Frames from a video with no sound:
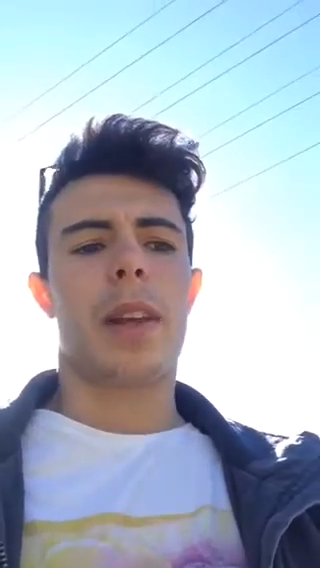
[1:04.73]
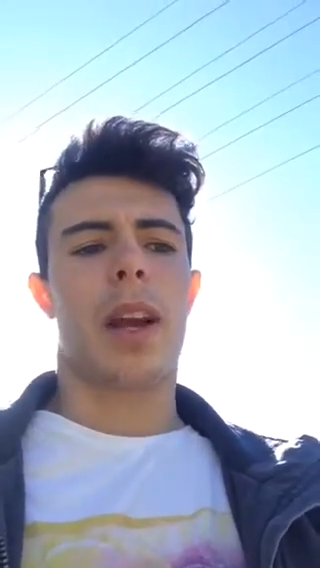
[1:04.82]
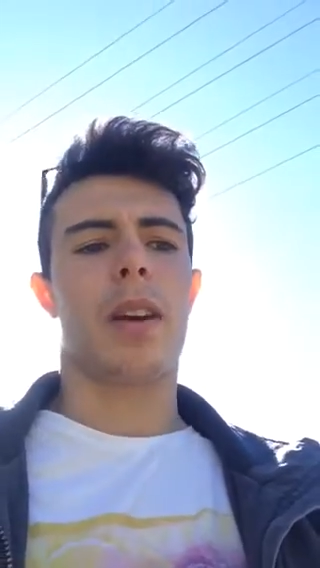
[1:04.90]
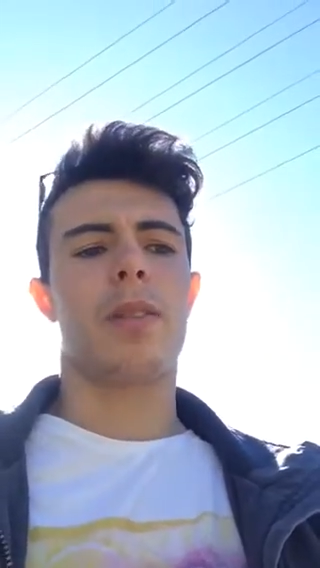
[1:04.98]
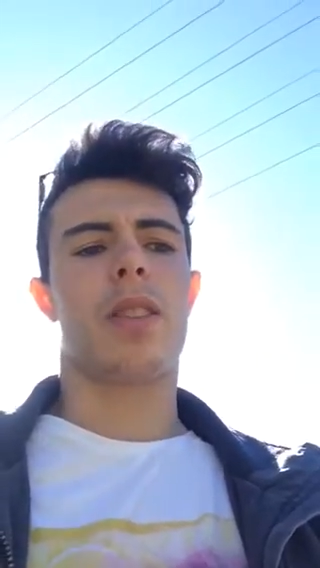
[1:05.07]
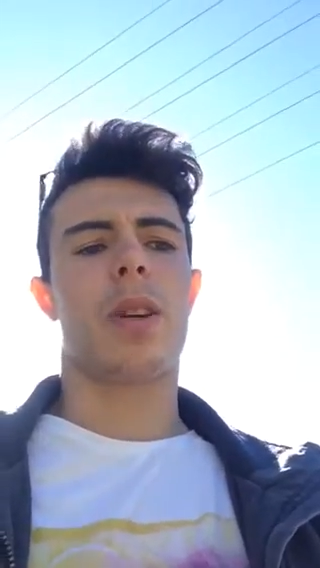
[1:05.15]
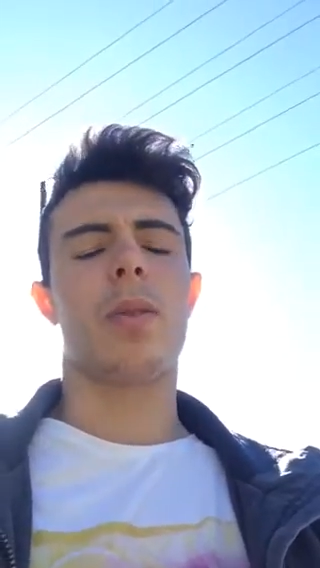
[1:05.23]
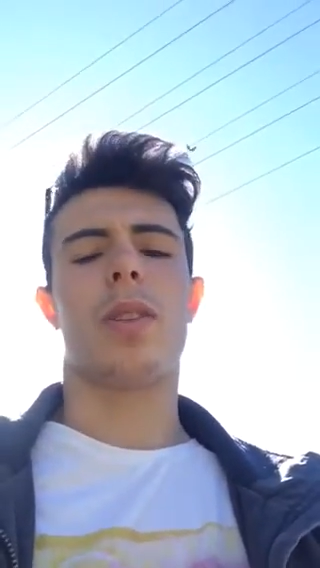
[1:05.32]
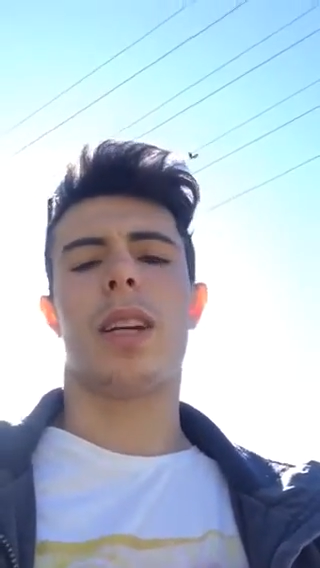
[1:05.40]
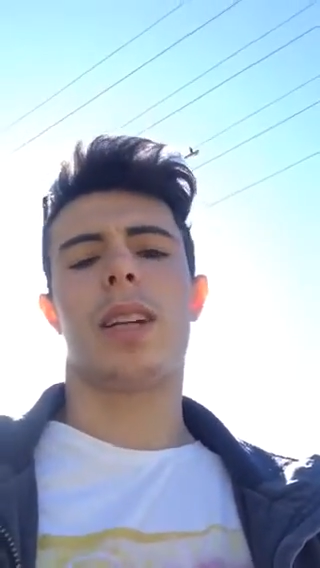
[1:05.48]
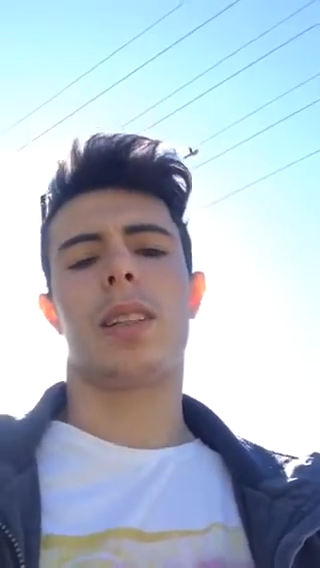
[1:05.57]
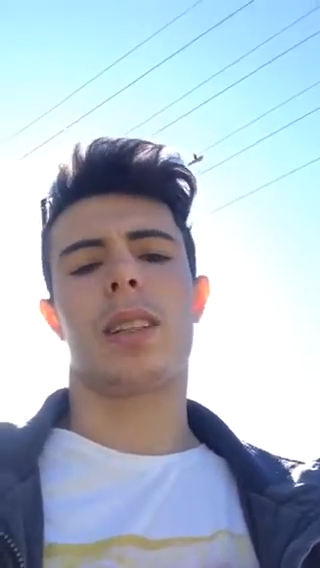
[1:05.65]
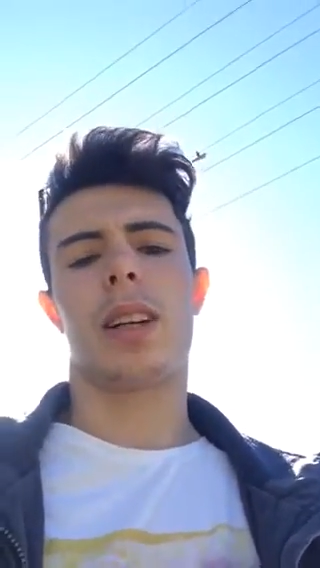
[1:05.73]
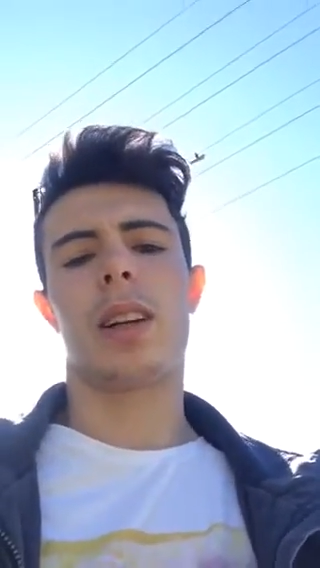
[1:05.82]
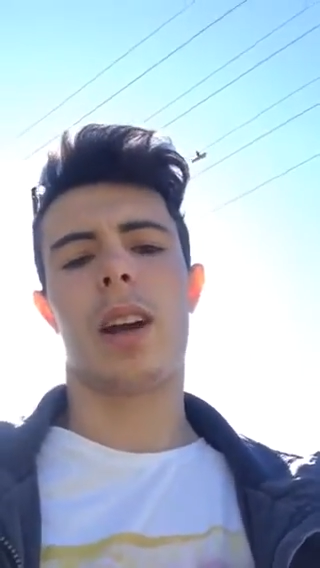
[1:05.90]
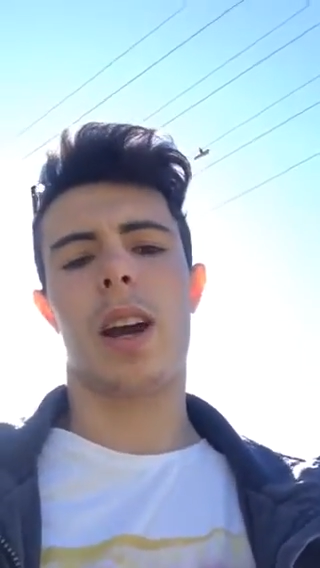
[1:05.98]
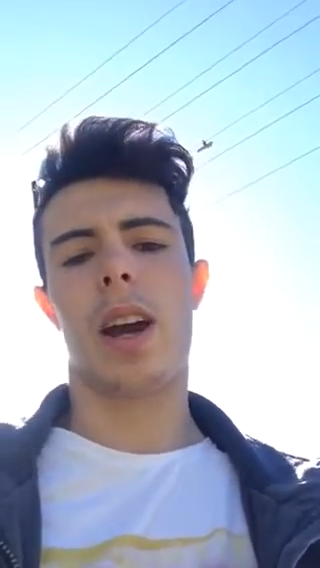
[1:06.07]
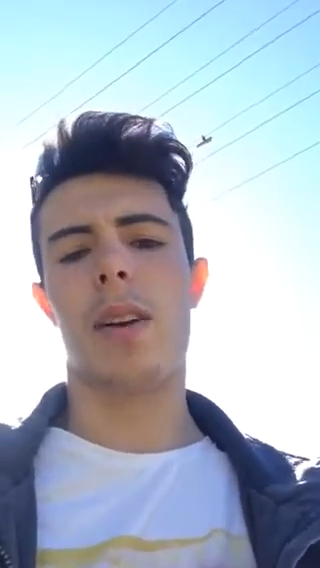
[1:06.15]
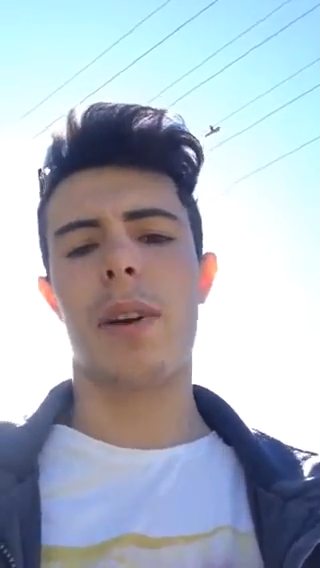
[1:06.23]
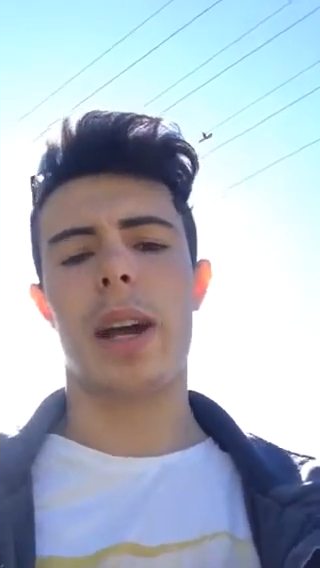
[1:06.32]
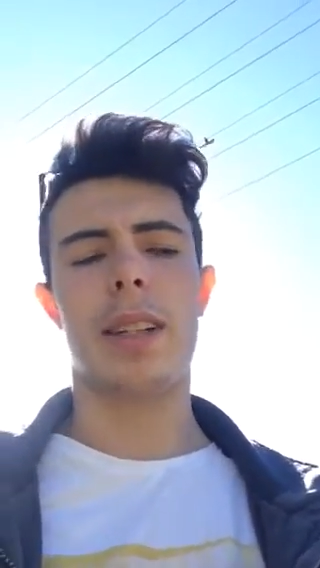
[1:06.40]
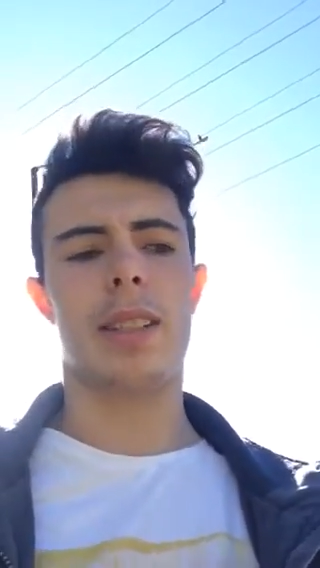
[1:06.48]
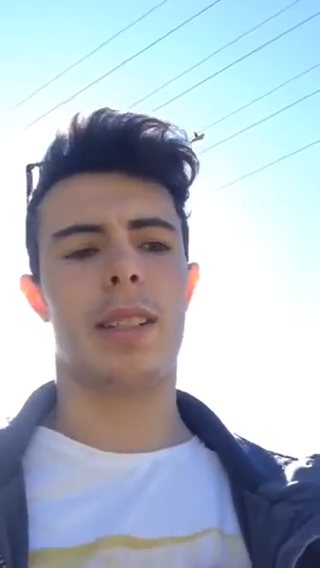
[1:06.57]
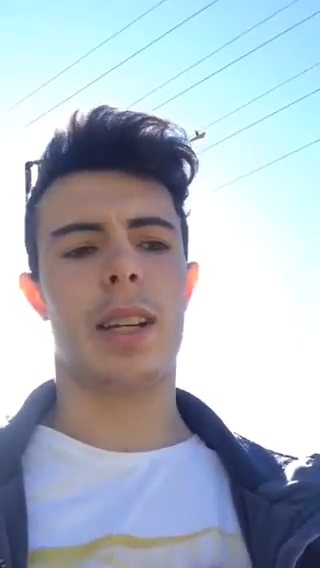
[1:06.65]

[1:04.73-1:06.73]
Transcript: have two things. Have a